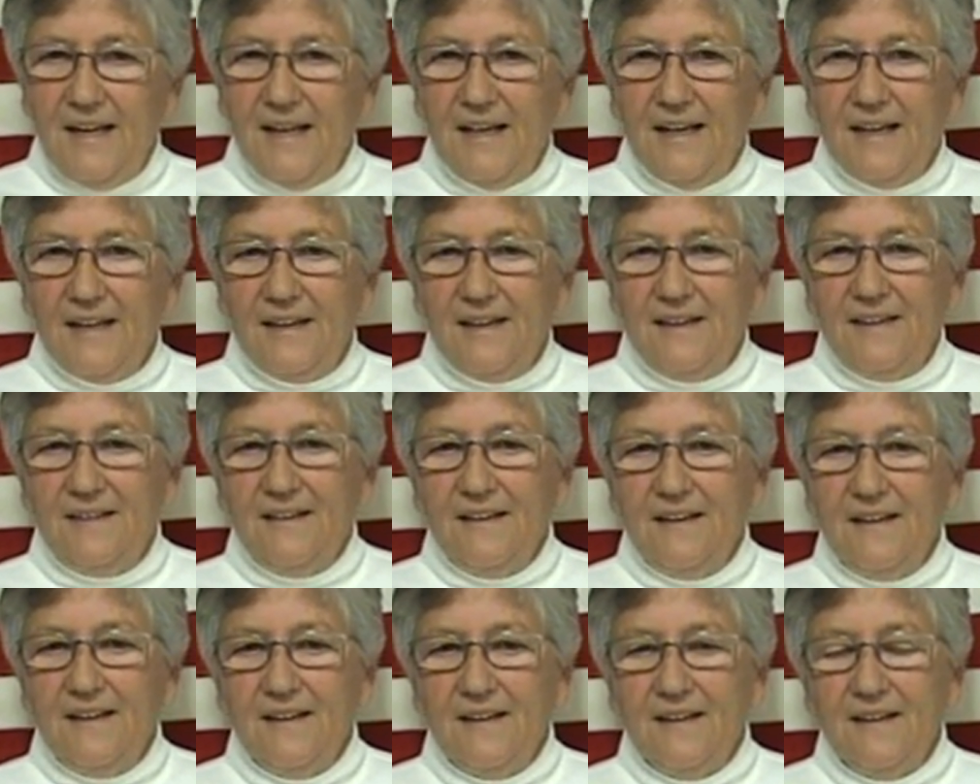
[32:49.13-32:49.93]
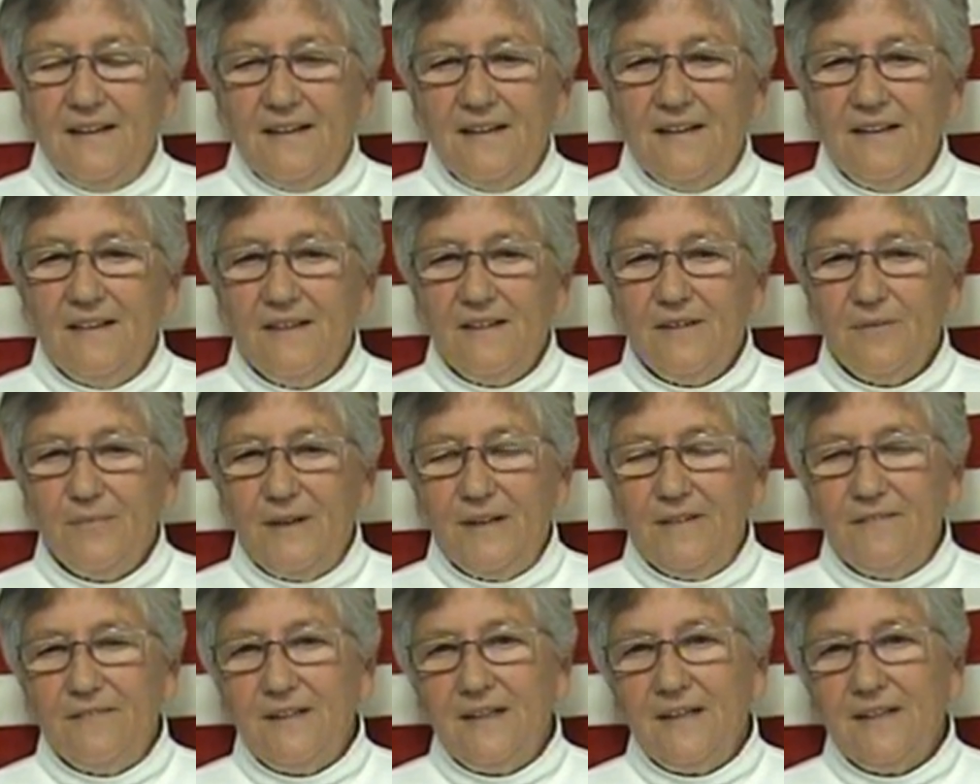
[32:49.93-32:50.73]
And uh,
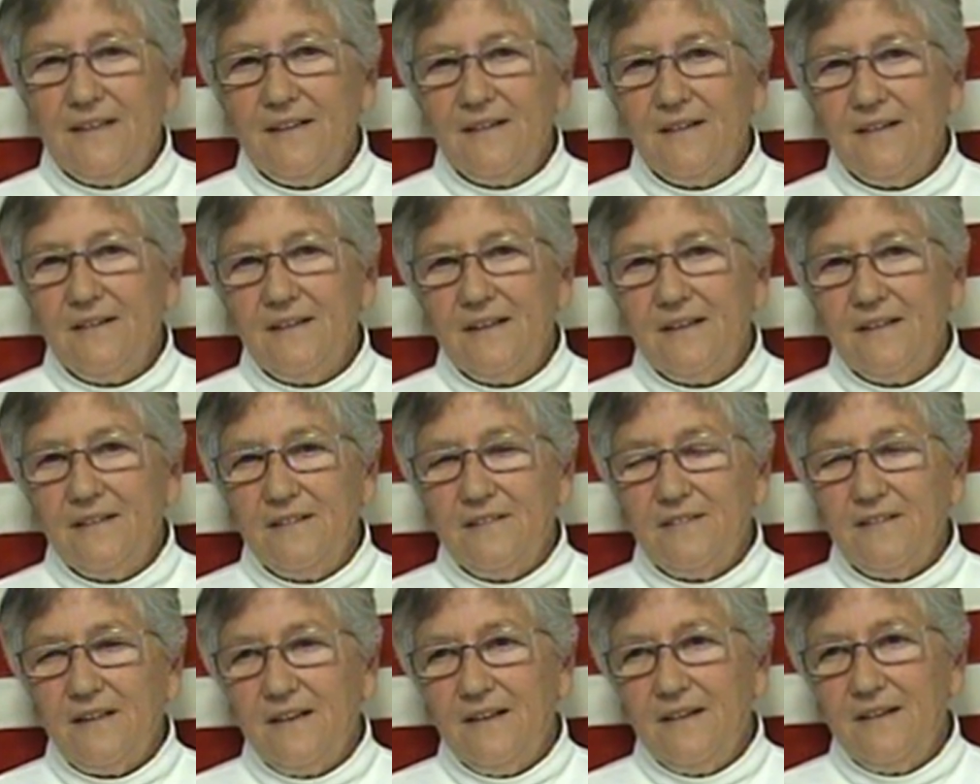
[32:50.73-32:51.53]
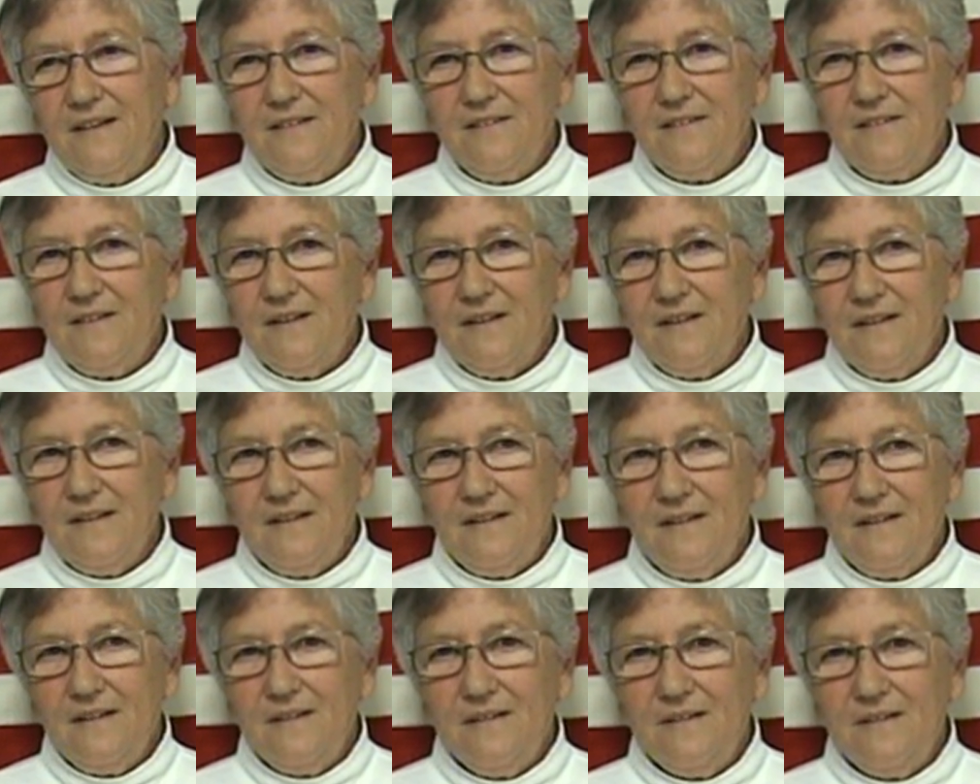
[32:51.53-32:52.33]
my father then says,
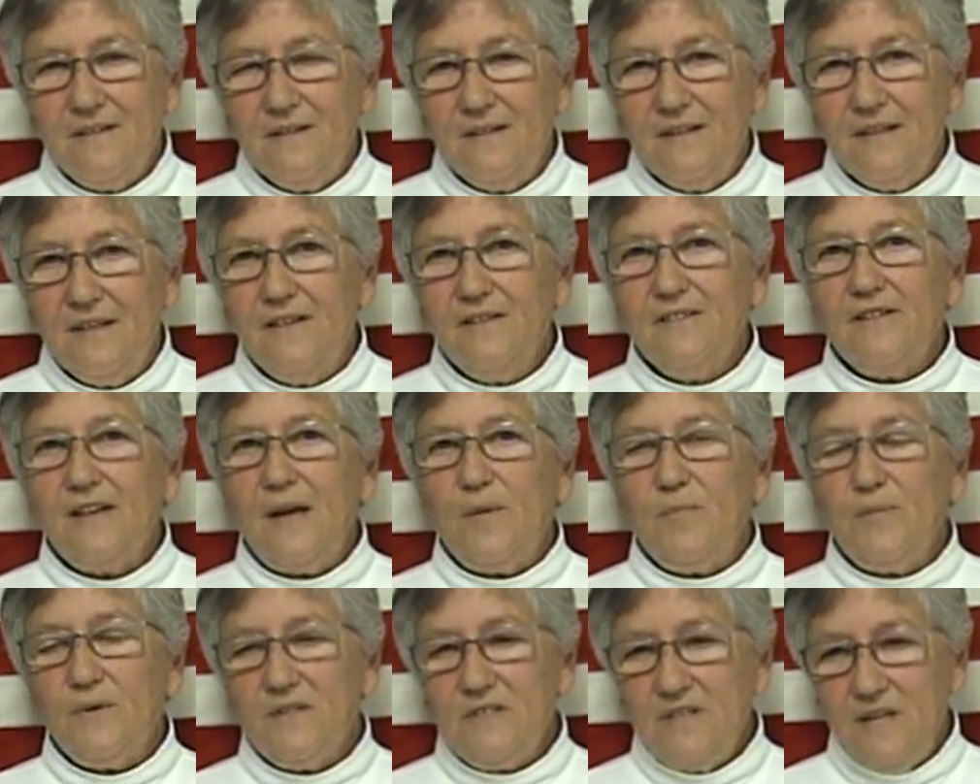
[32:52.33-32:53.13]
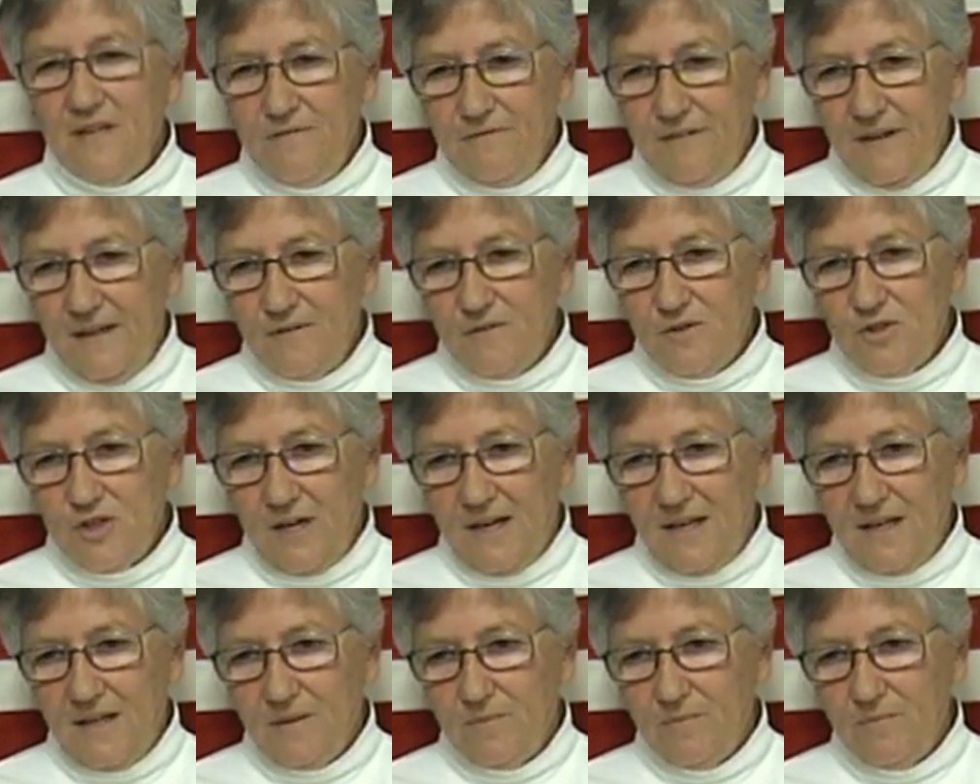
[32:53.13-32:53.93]
uh, in Cyprus he found
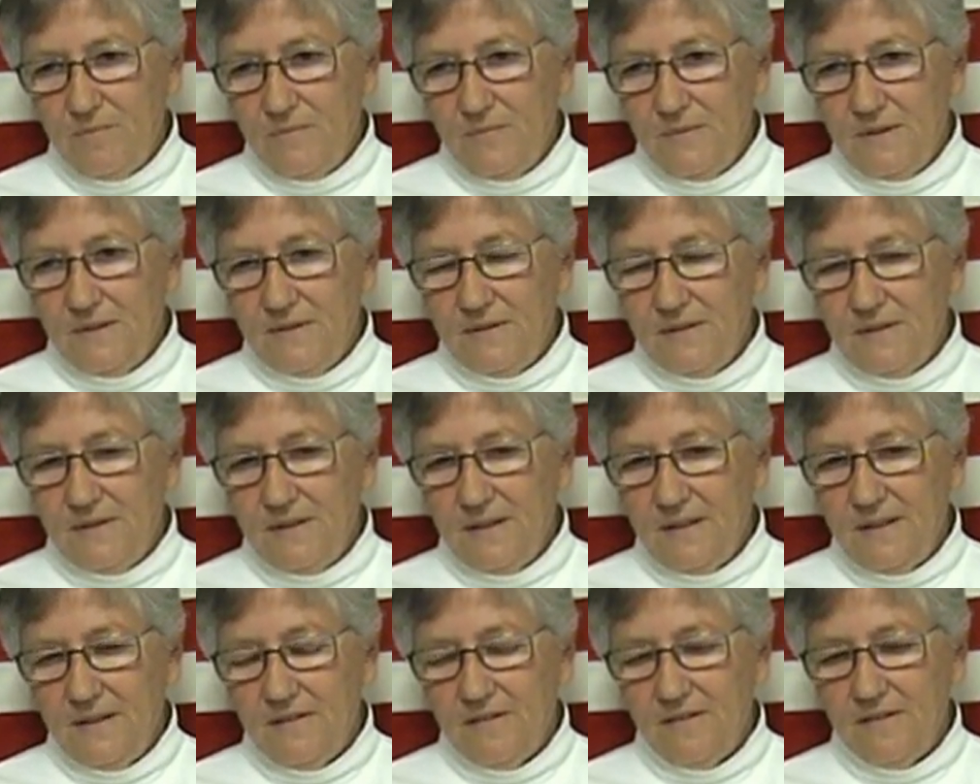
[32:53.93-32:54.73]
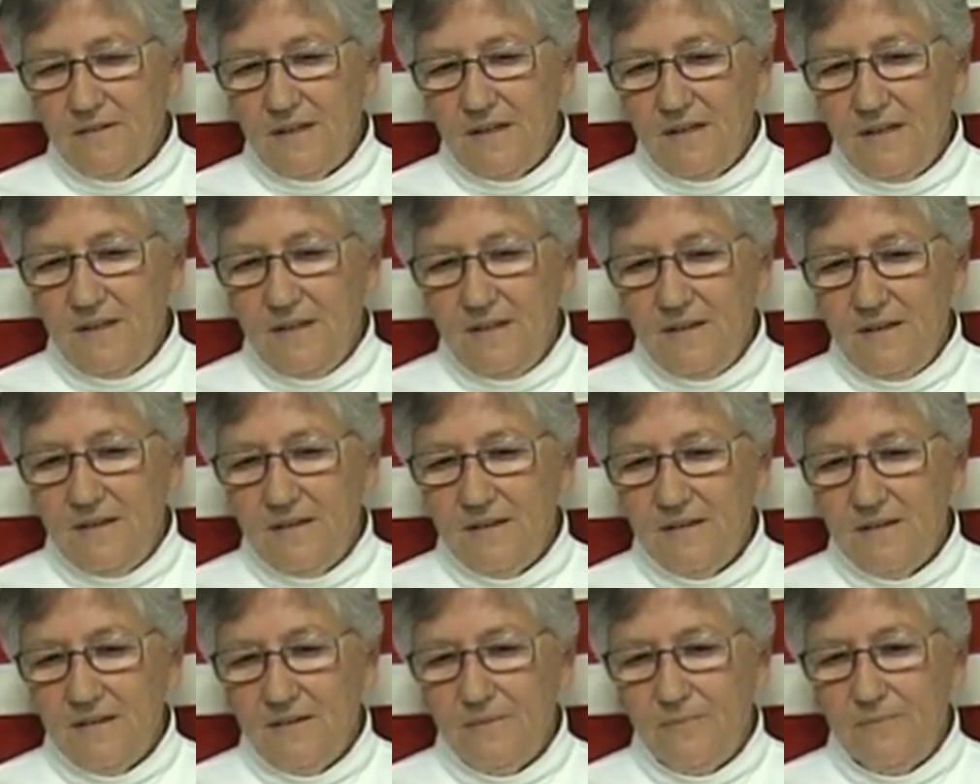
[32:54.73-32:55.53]
job uh, as
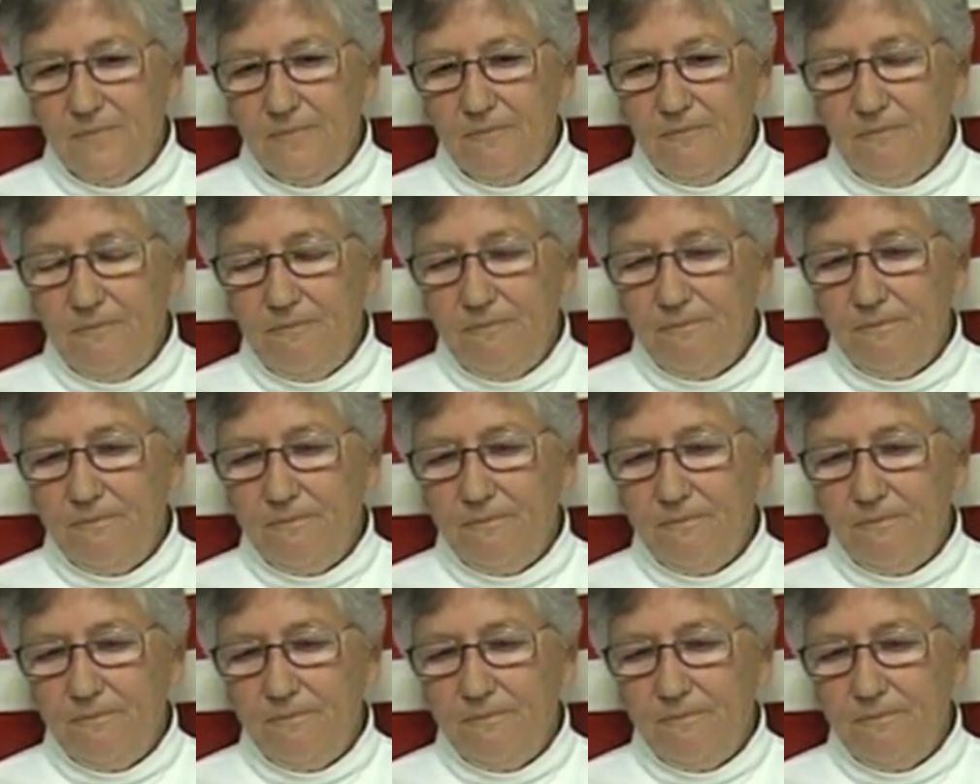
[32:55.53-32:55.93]
a, um,